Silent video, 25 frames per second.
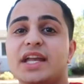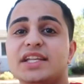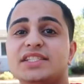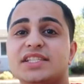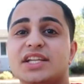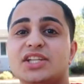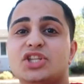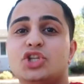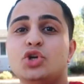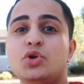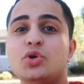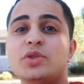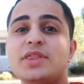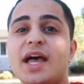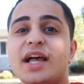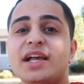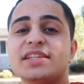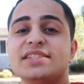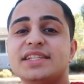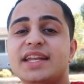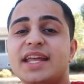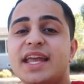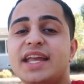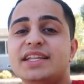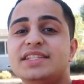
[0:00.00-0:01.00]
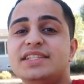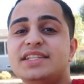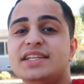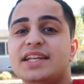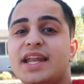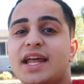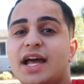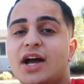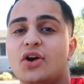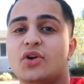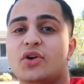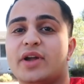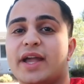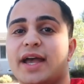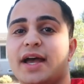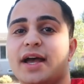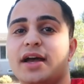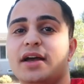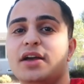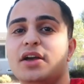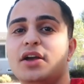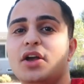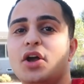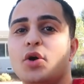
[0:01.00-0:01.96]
It's a 2018 Hellcat.